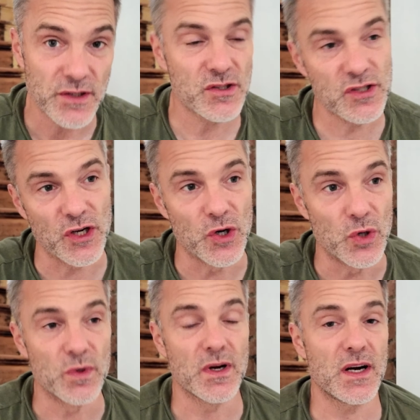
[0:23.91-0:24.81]

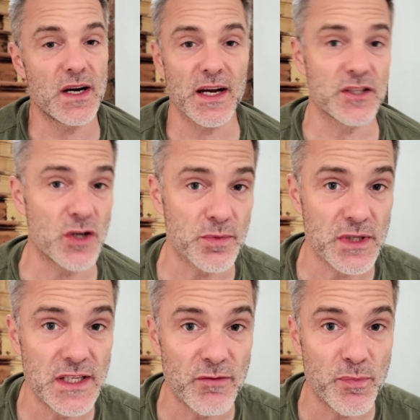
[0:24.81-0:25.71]
So I had to go up to
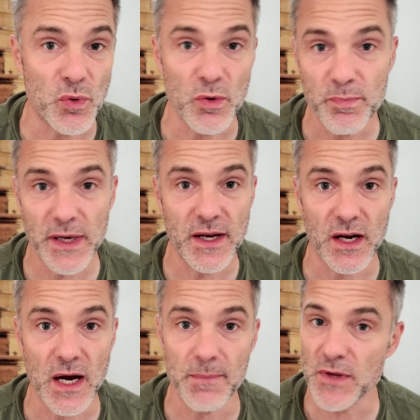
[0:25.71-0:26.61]
Liverpool, pick it
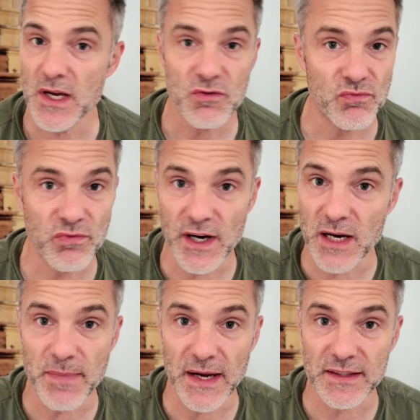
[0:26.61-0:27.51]
up, ride
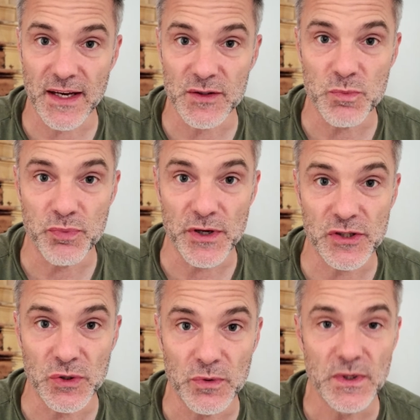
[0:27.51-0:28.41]
it back down to
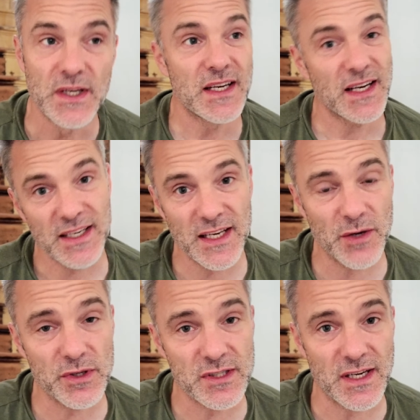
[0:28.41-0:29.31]
Bristol, and
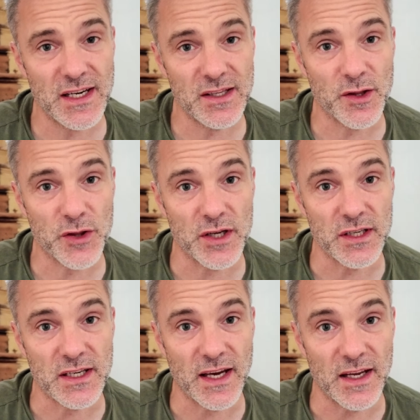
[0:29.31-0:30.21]
now it's sat in the
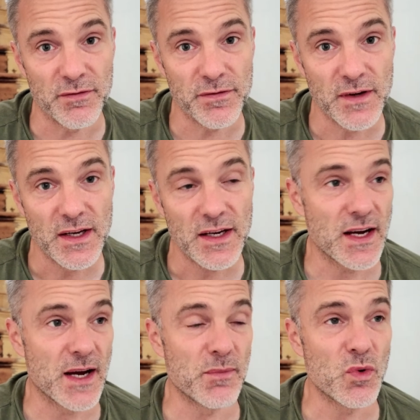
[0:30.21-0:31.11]
Thunder cave,
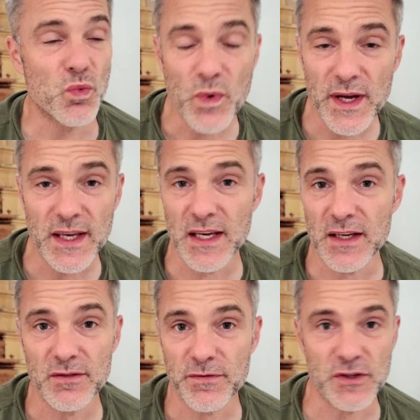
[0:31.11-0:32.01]

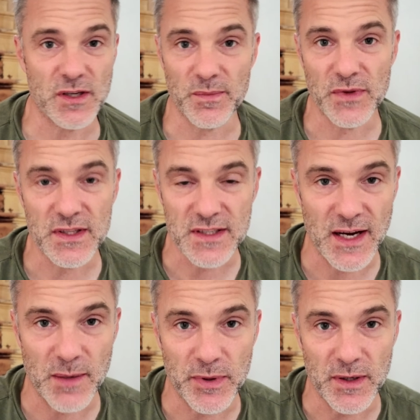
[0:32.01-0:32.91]
waiting for something to
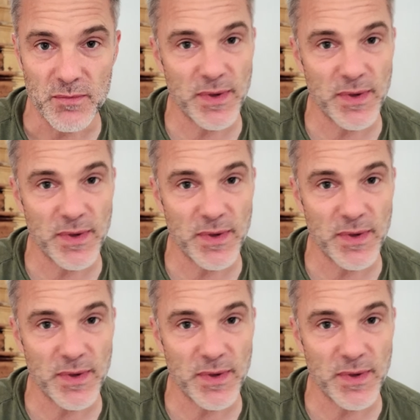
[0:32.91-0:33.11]
happen.